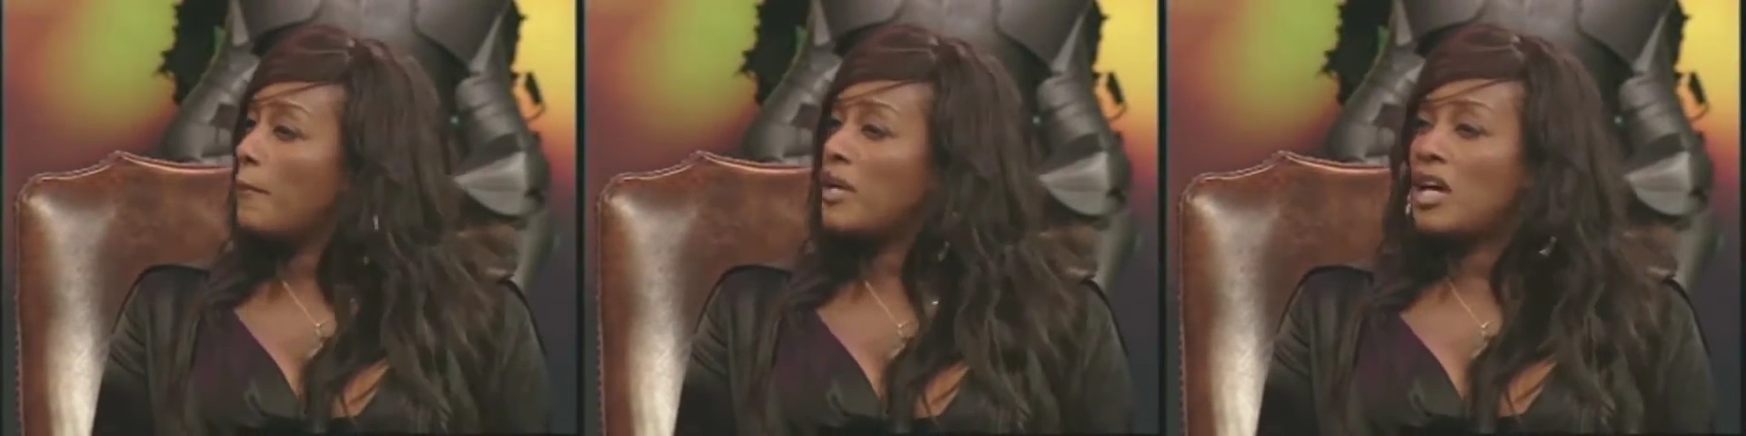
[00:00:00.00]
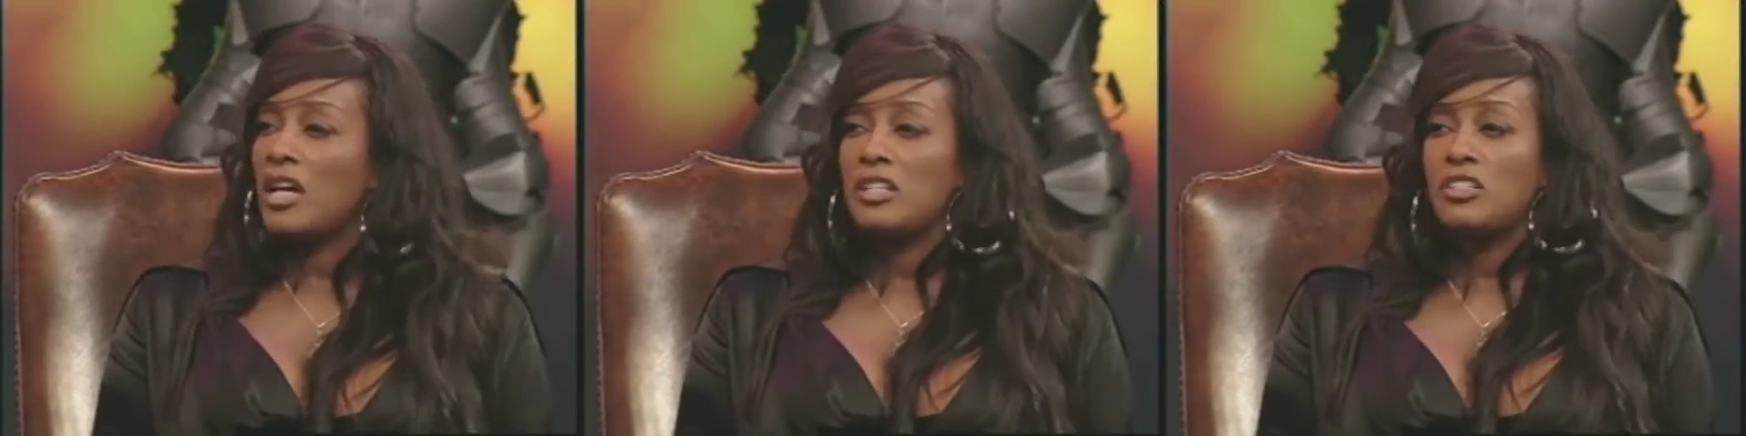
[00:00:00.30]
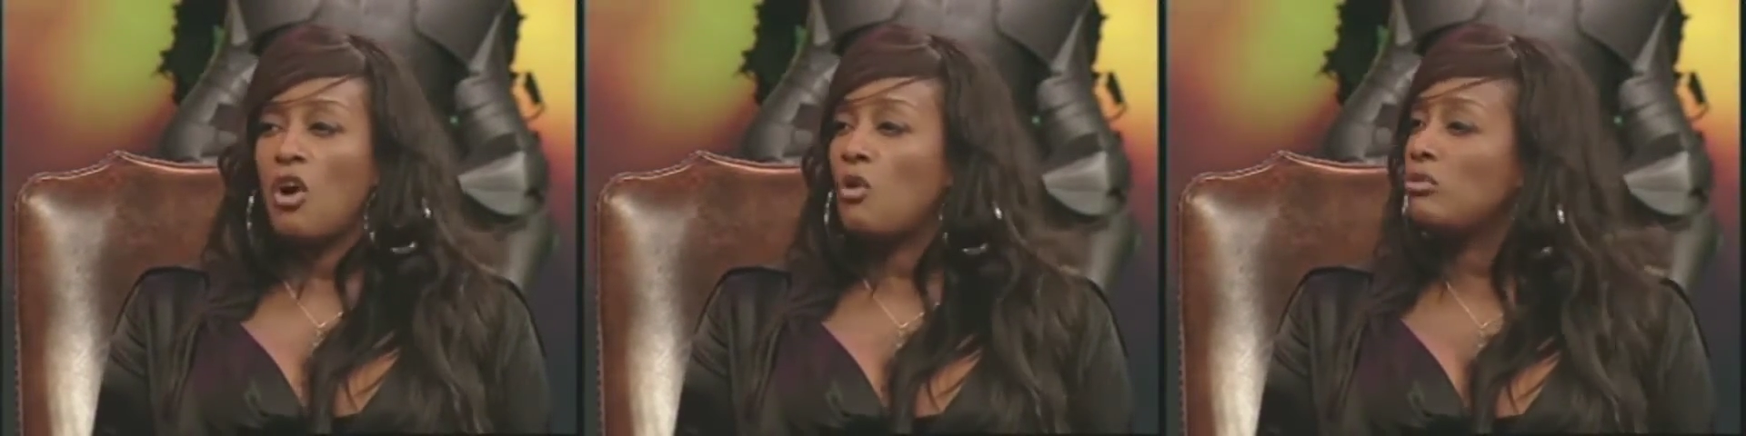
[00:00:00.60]
because
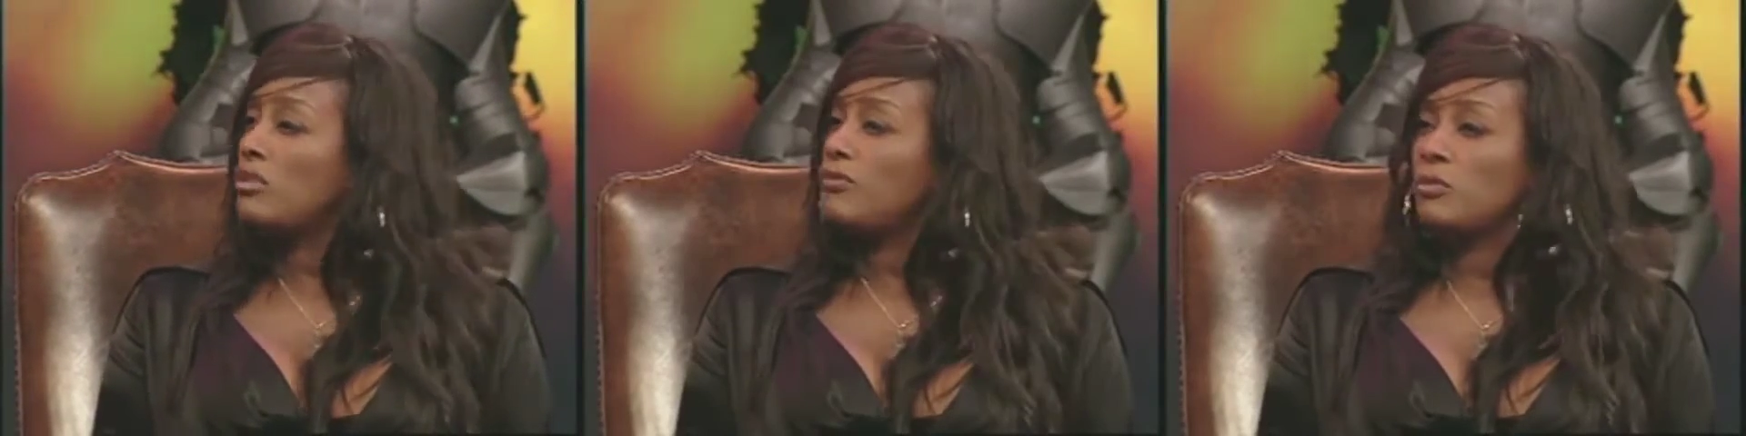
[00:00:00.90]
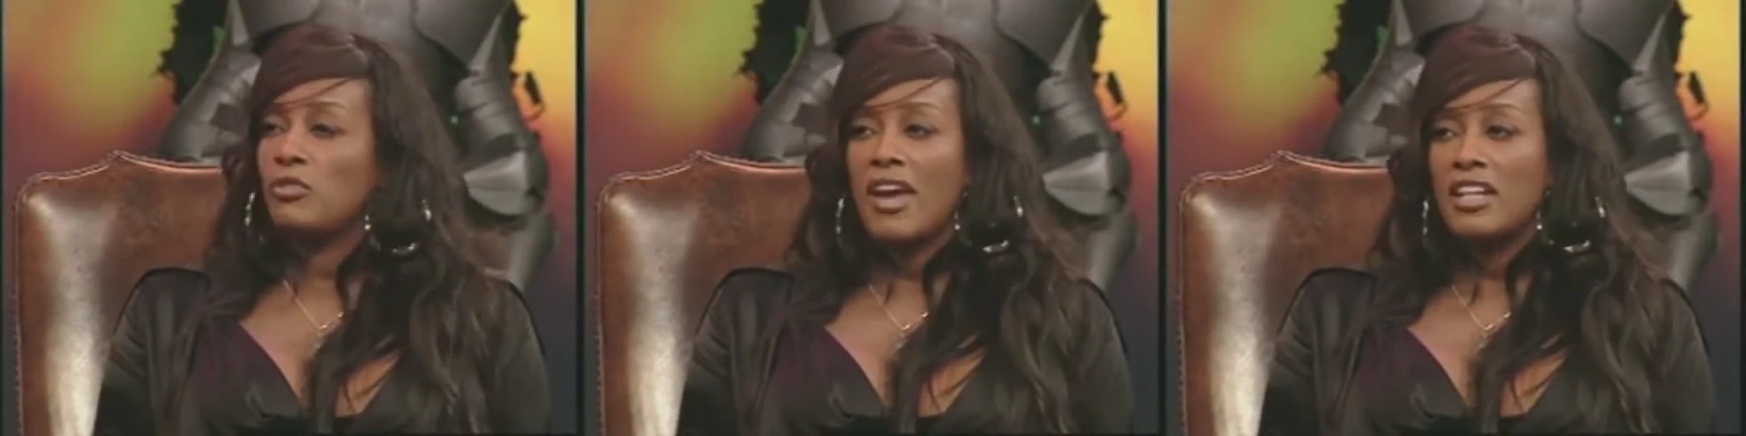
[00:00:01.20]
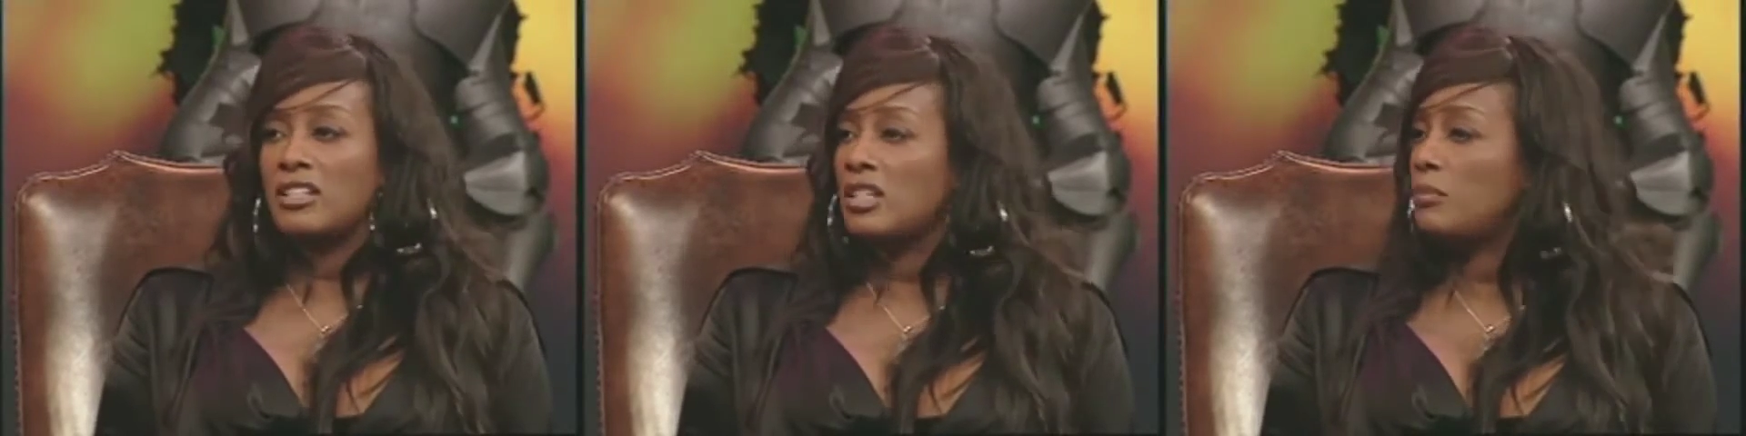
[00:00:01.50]
only from
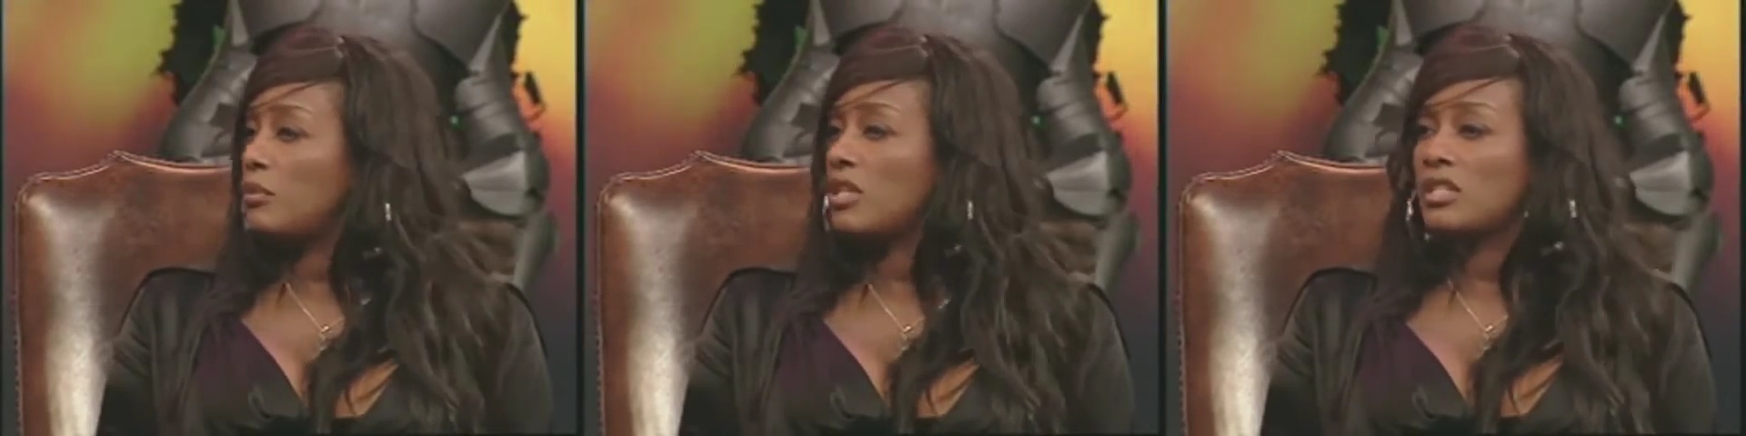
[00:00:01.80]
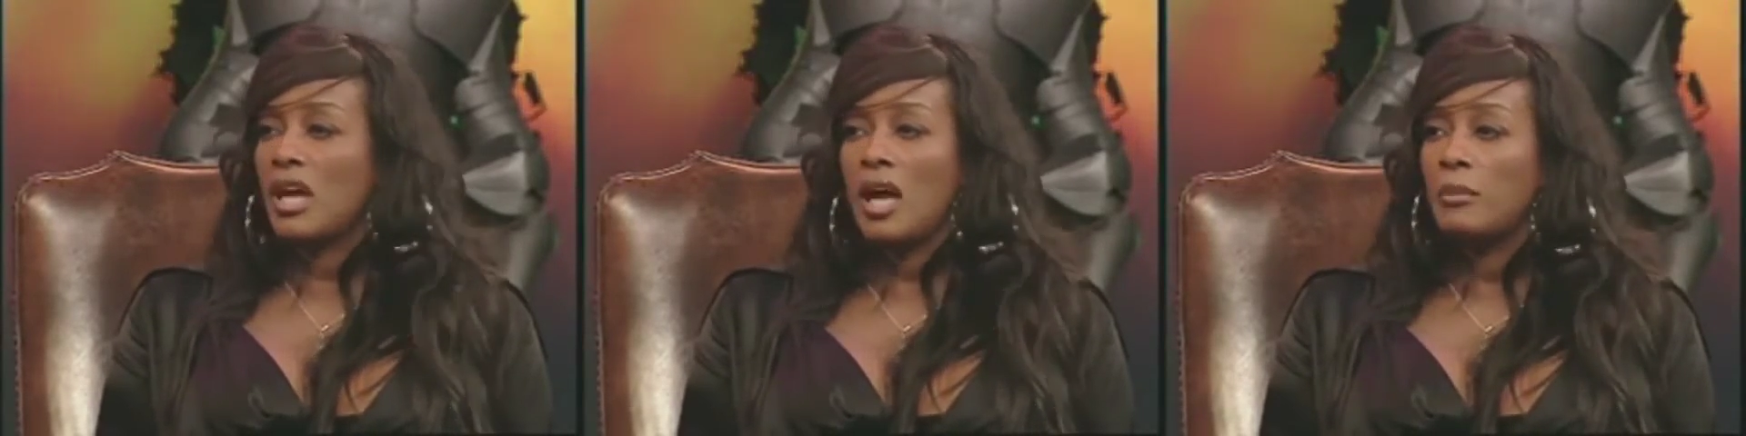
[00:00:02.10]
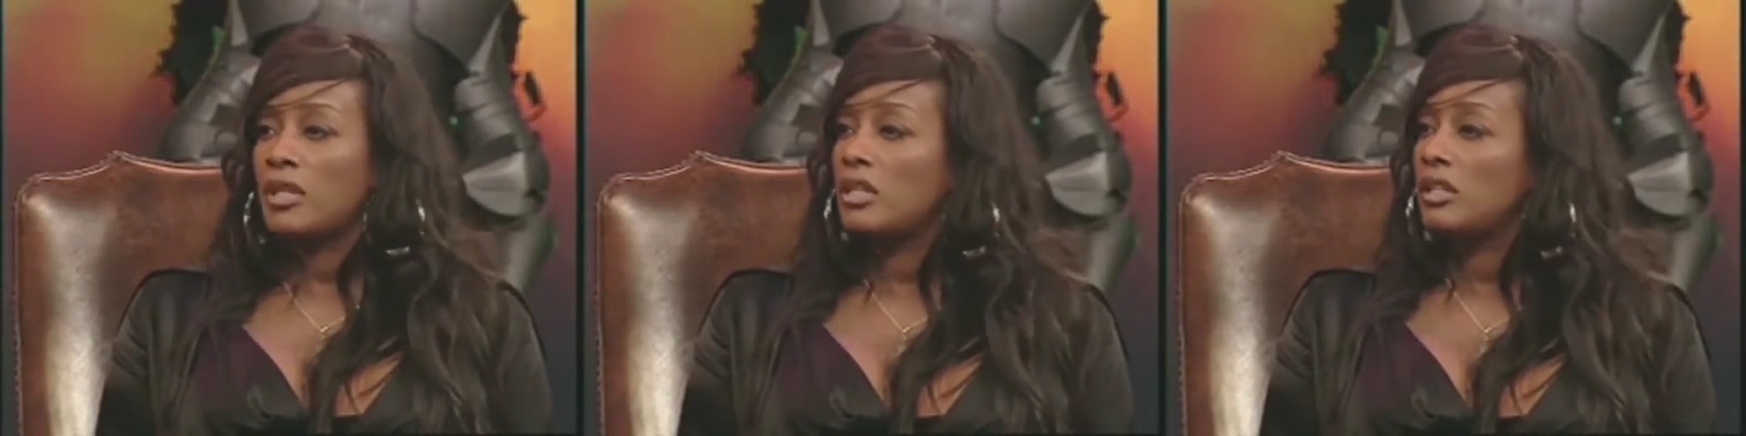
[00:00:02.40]
tragedy breeds
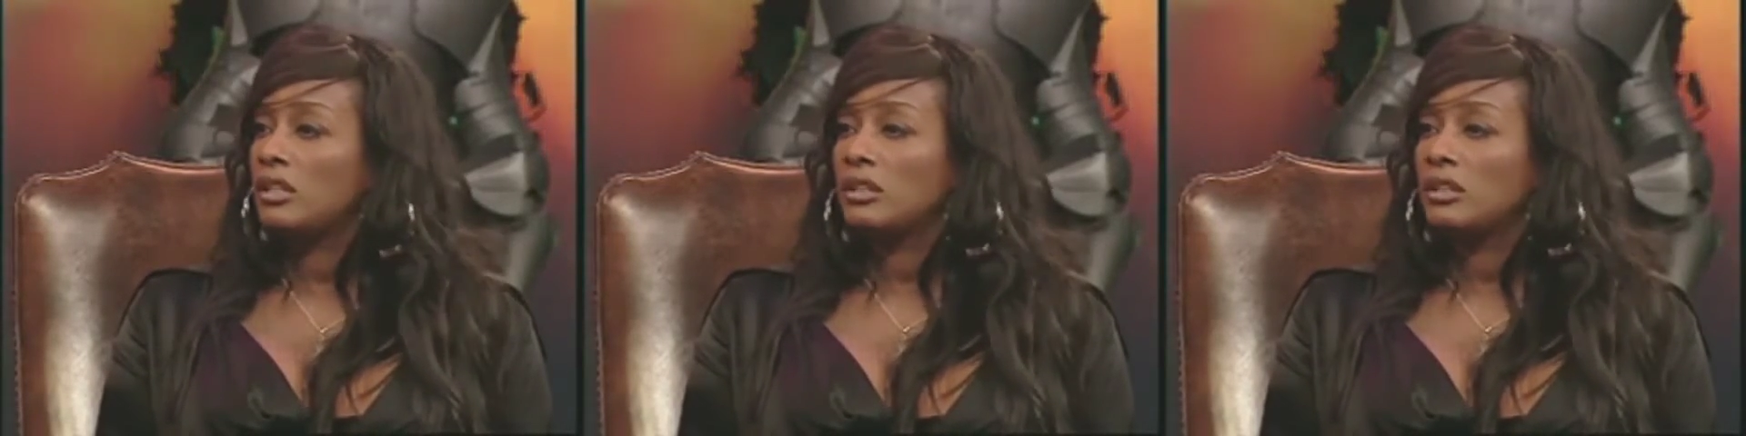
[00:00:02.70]
comedy.